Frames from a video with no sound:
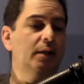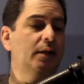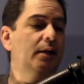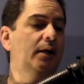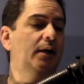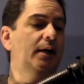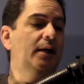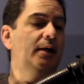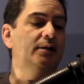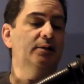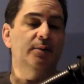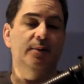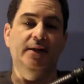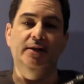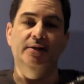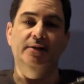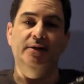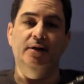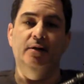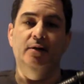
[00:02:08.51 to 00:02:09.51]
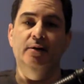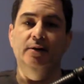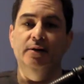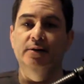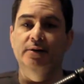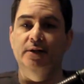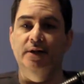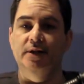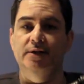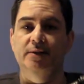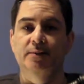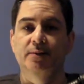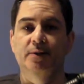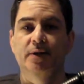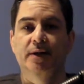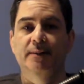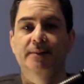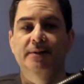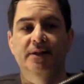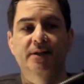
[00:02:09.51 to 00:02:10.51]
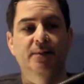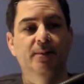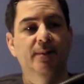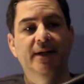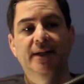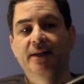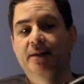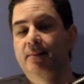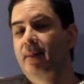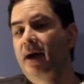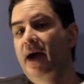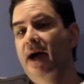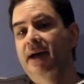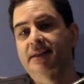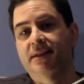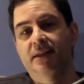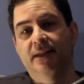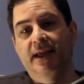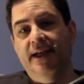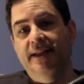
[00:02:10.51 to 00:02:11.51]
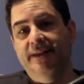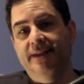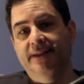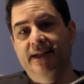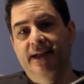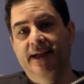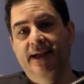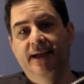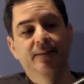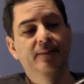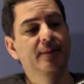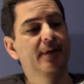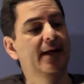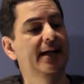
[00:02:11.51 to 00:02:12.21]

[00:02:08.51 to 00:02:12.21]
20 years ago. Used it on some trips. It's been in the box a lot of the time.